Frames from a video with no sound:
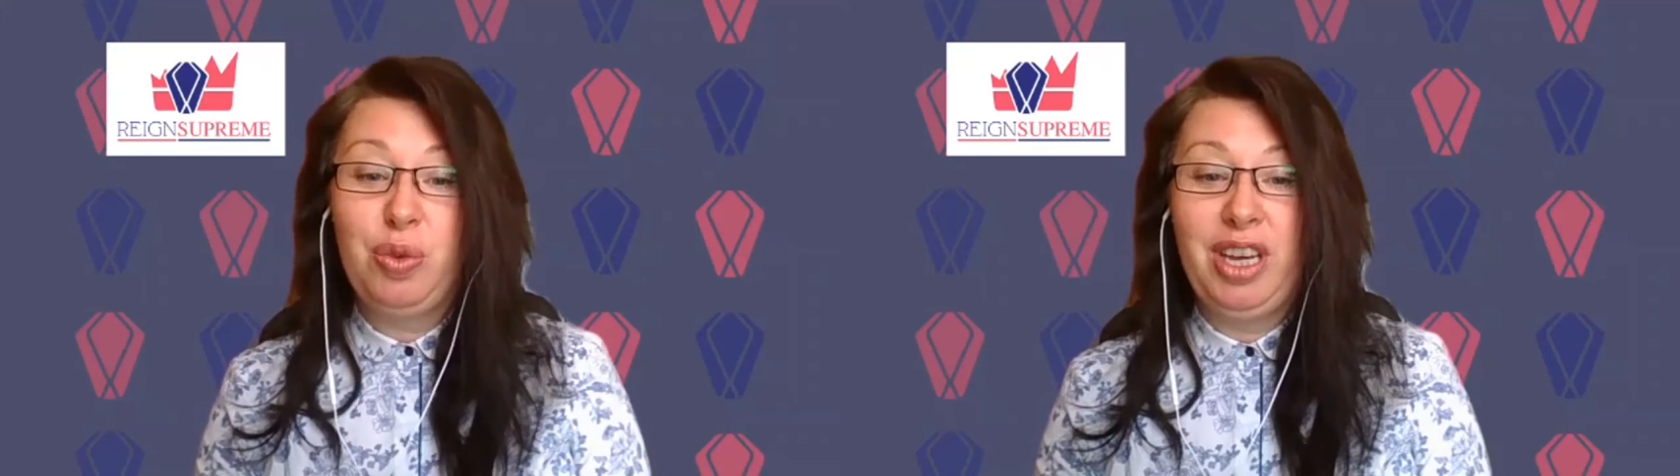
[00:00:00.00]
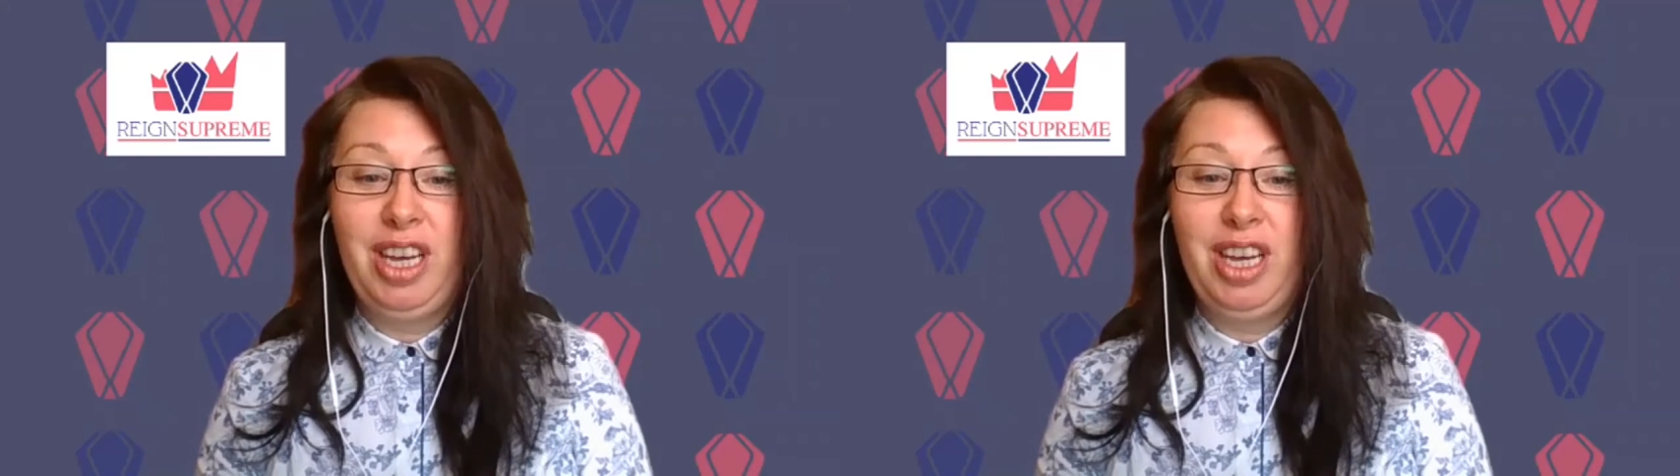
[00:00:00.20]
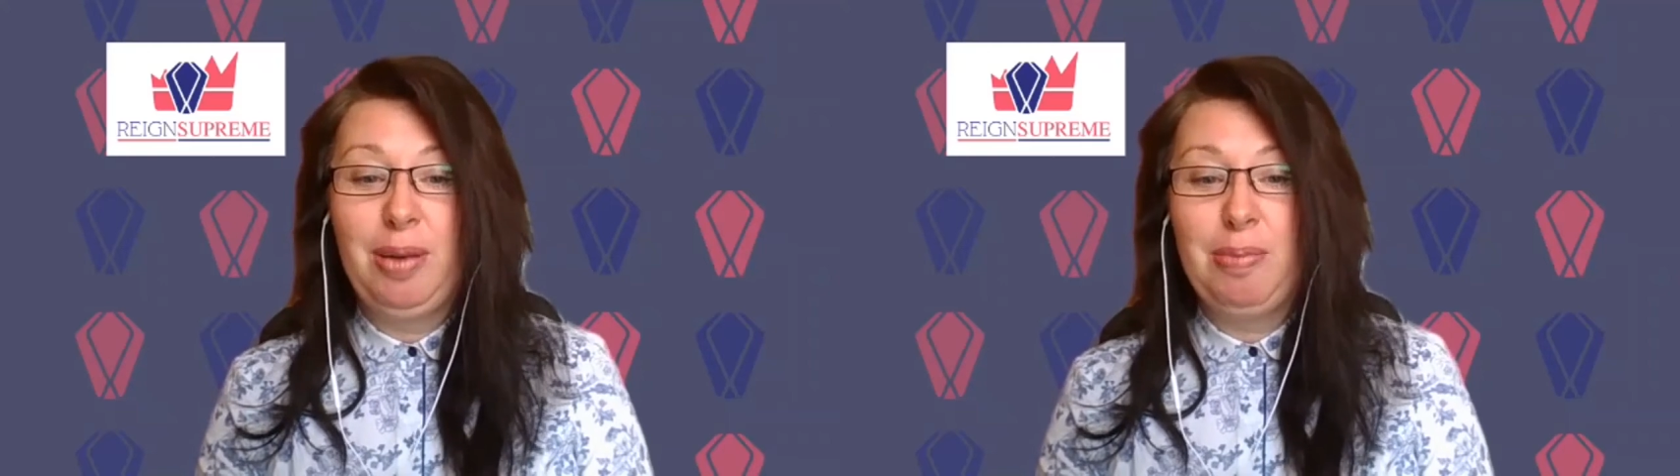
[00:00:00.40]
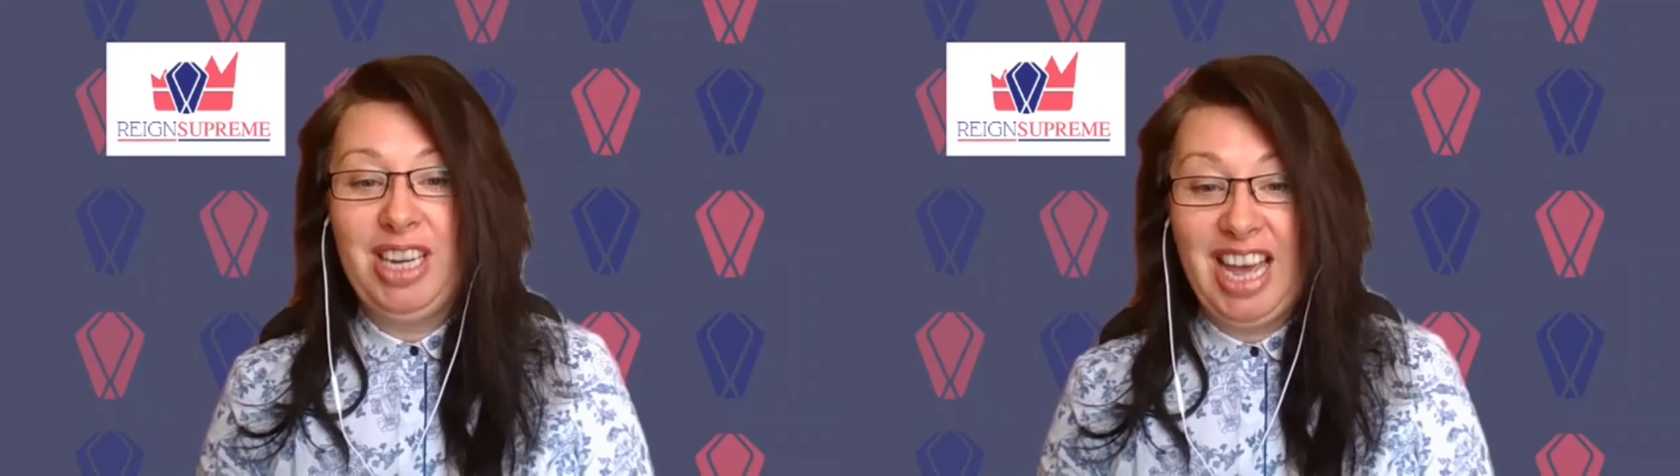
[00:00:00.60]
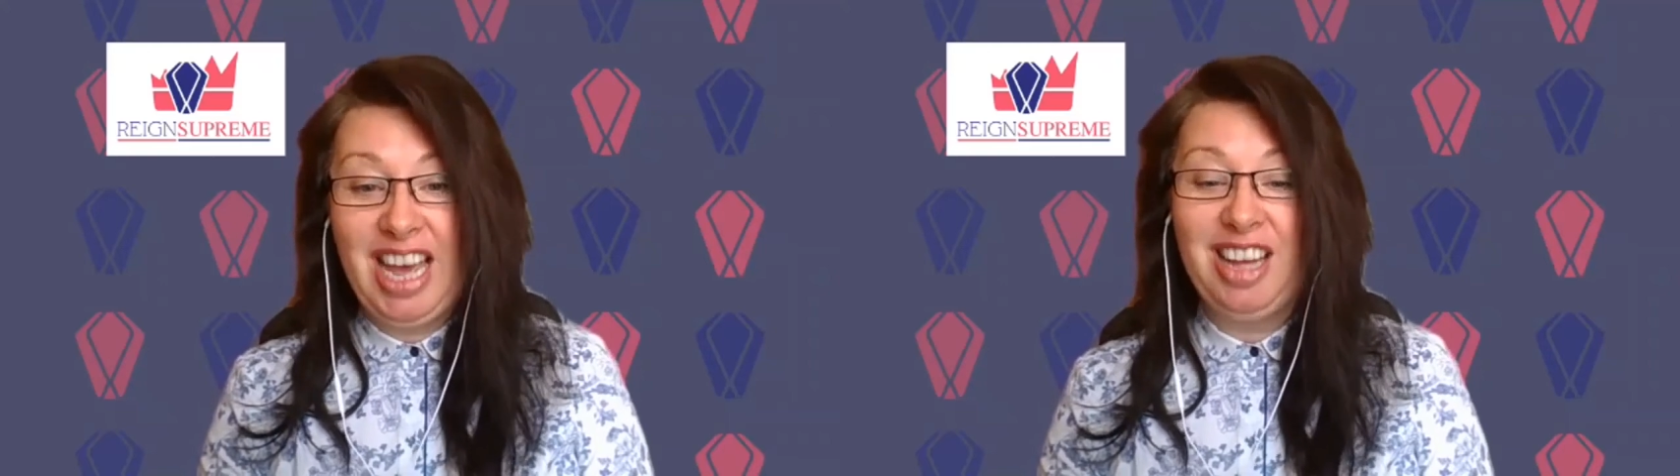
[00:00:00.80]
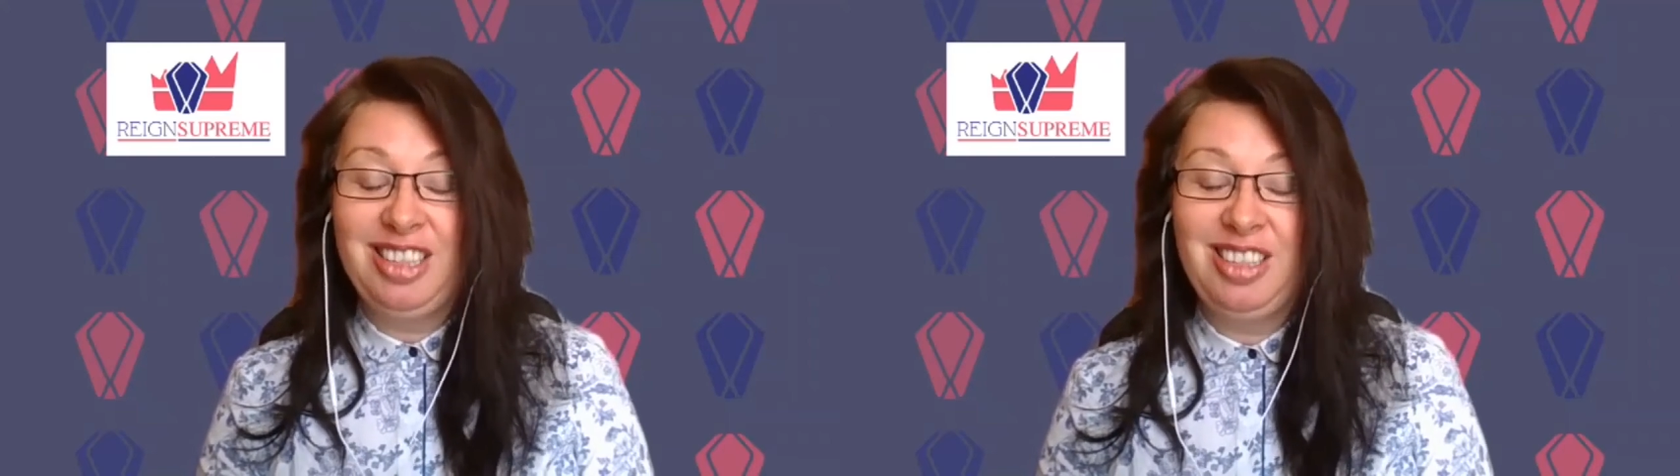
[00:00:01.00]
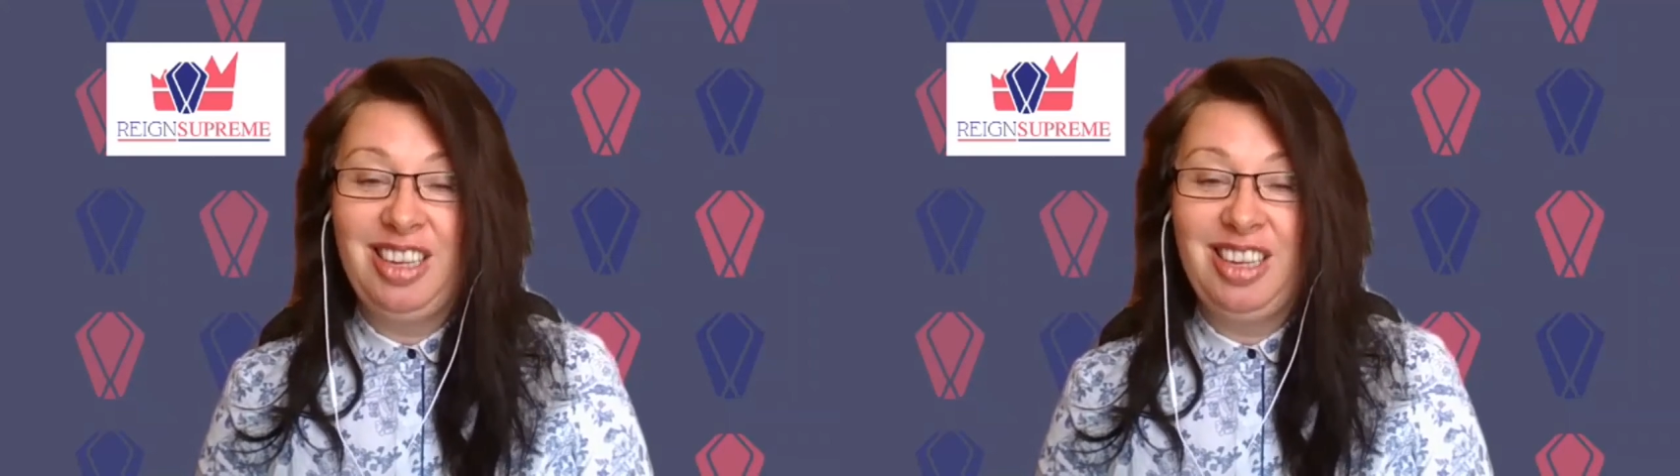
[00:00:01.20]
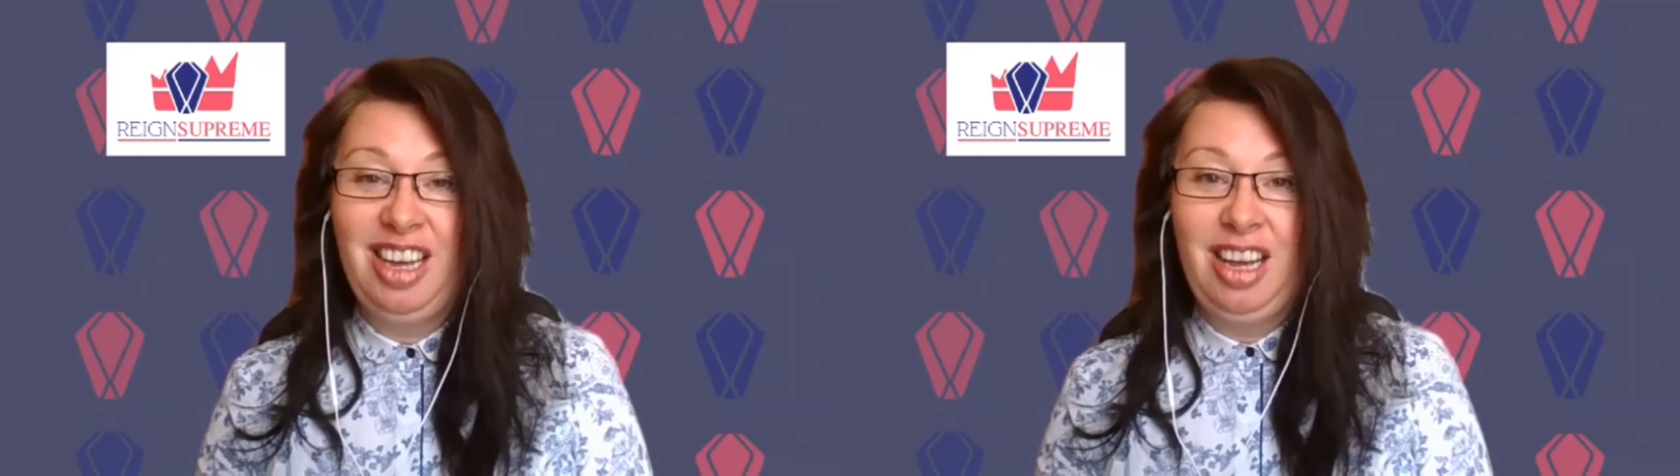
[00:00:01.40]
wear many hats,